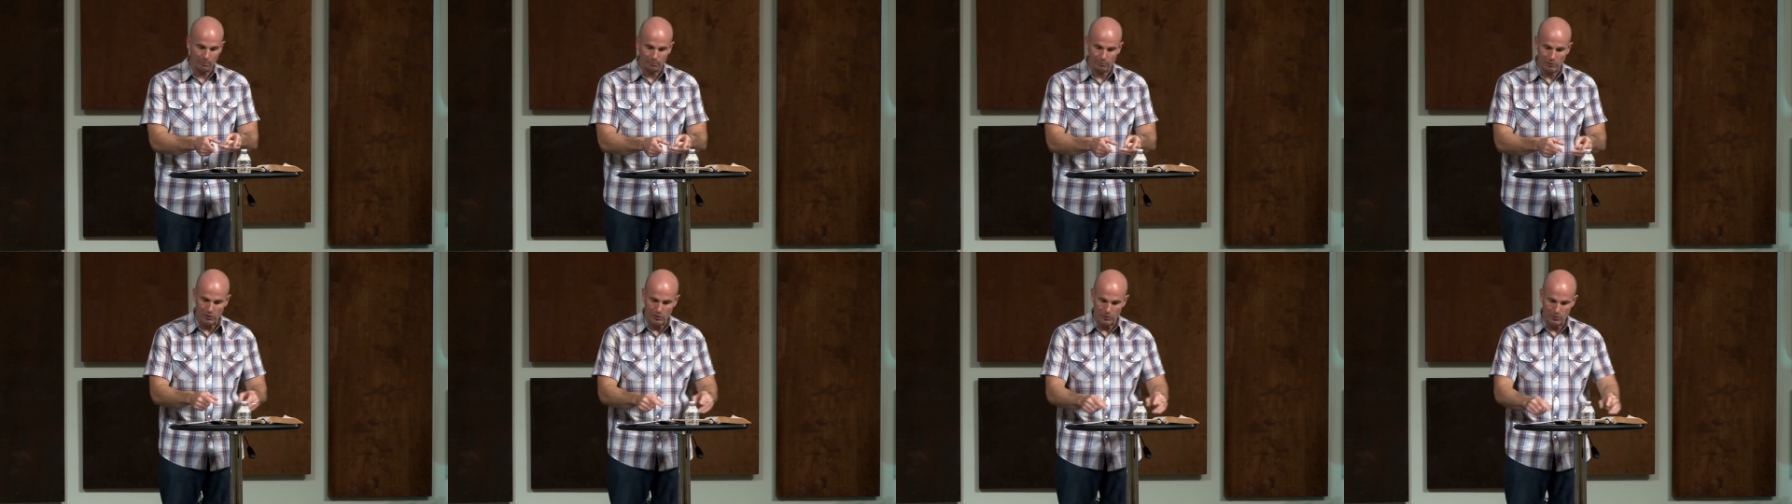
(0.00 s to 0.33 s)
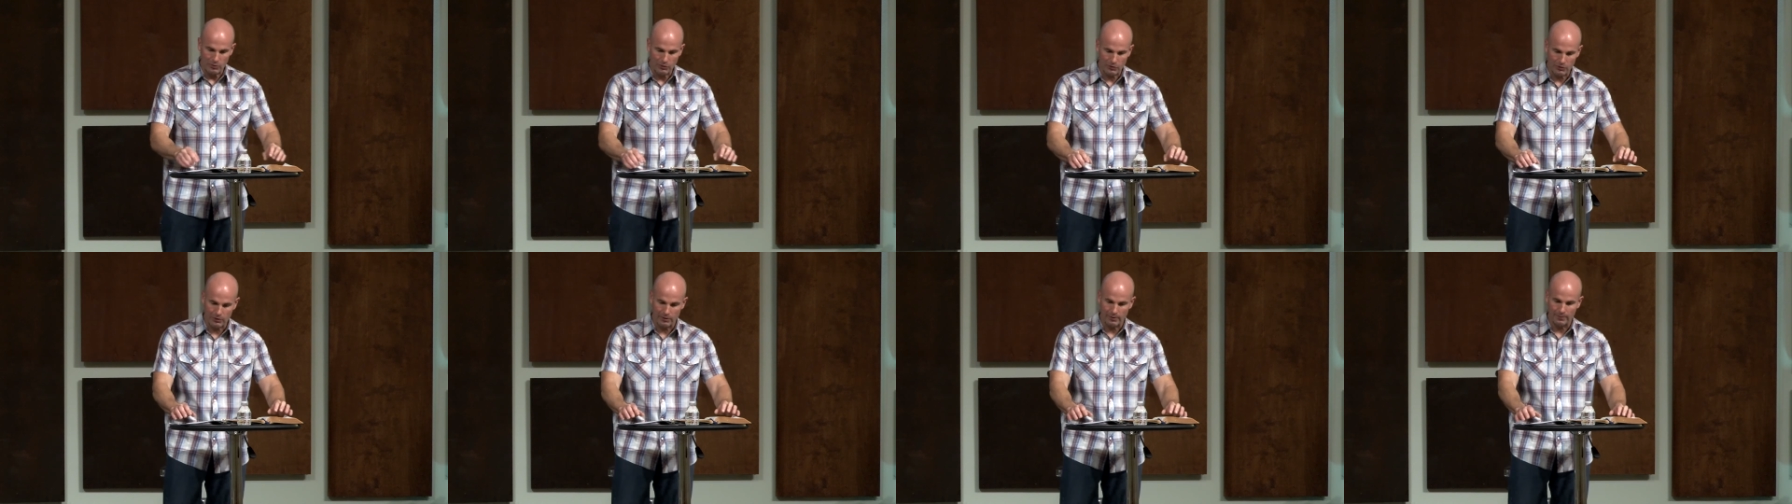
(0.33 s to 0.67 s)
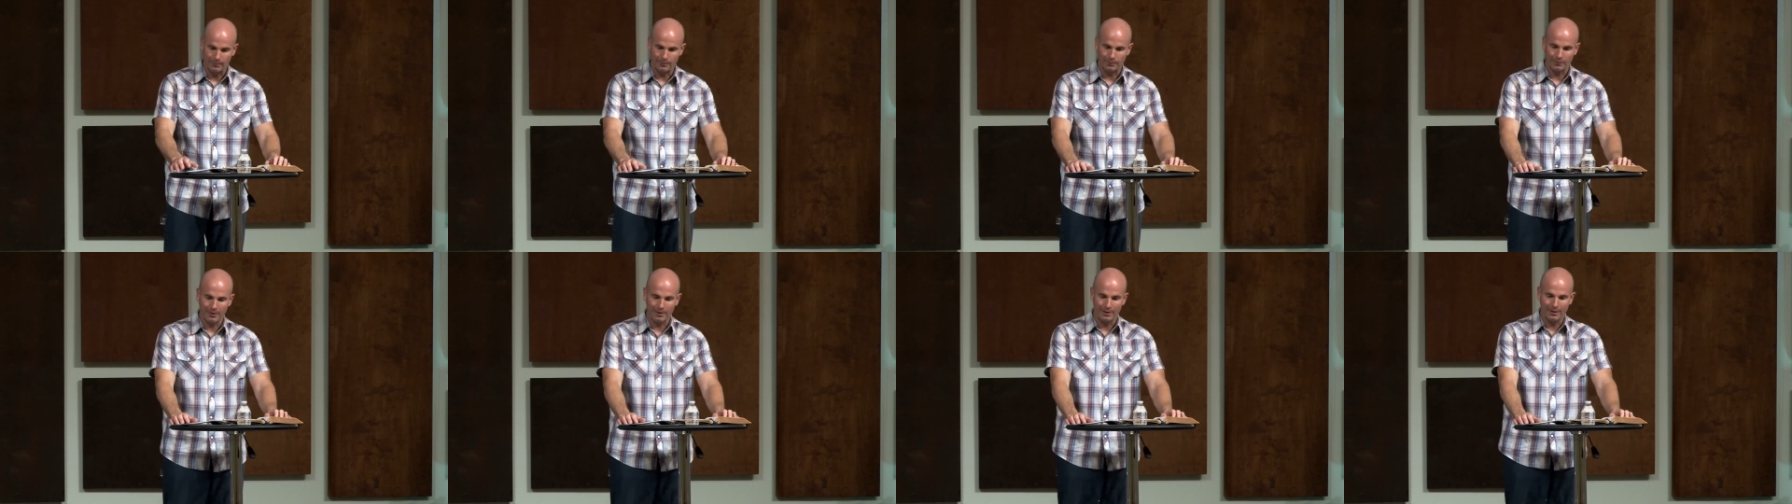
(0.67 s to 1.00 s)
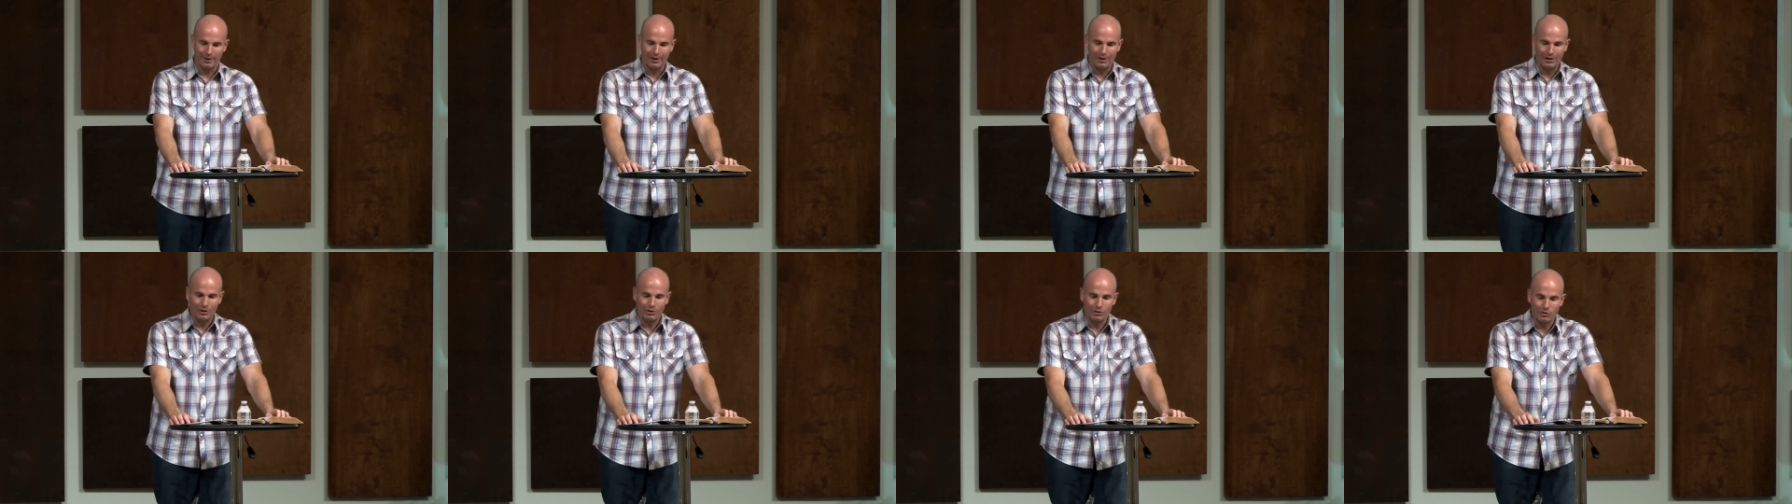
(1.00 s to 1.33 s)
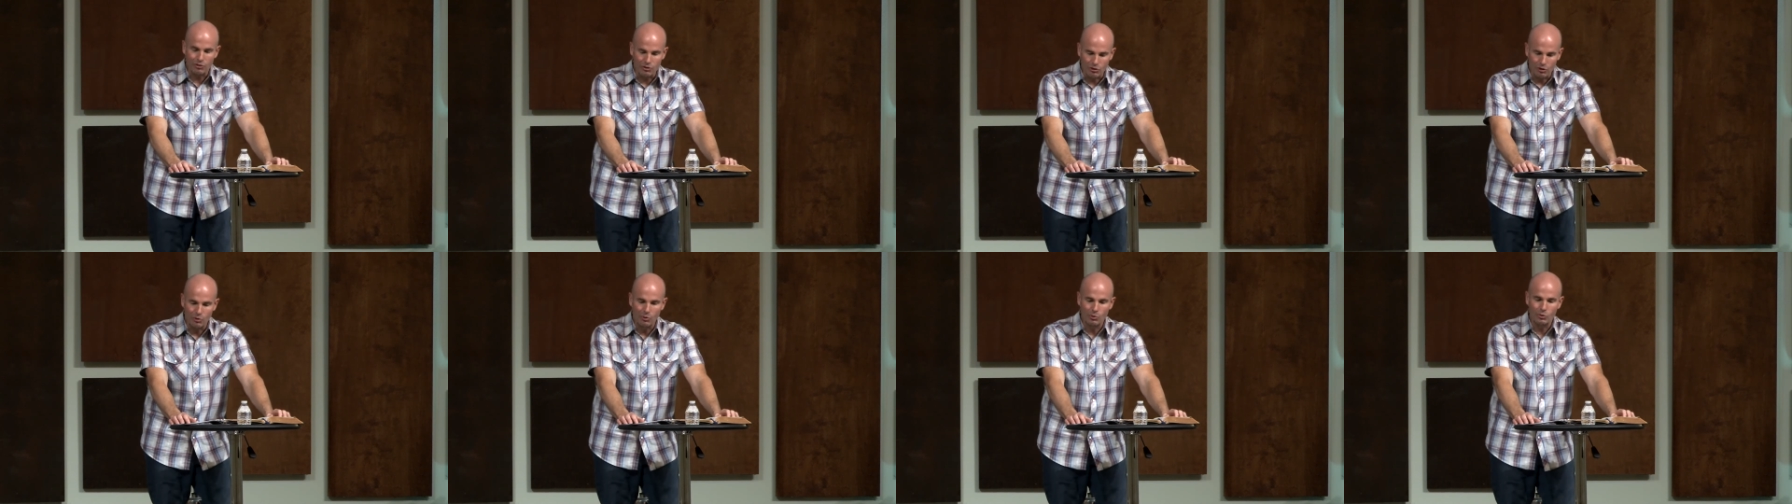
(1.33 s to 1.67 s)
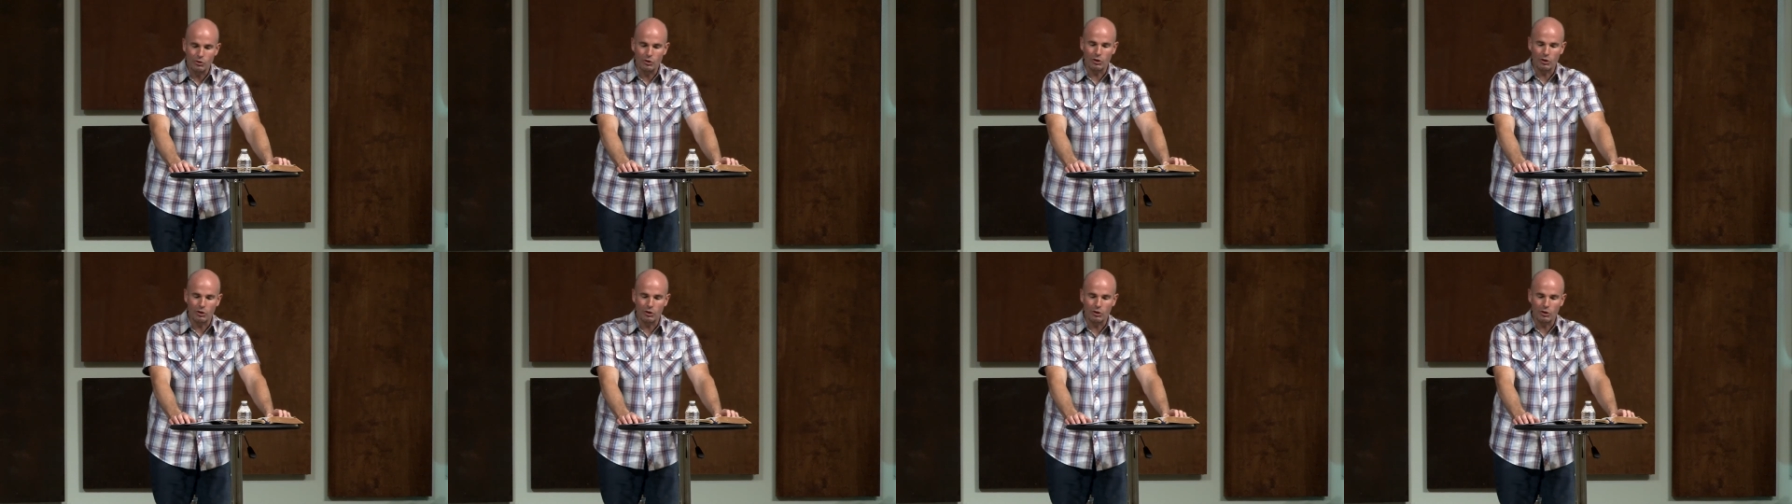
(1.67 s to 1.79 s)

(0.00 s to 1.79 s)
abused? Due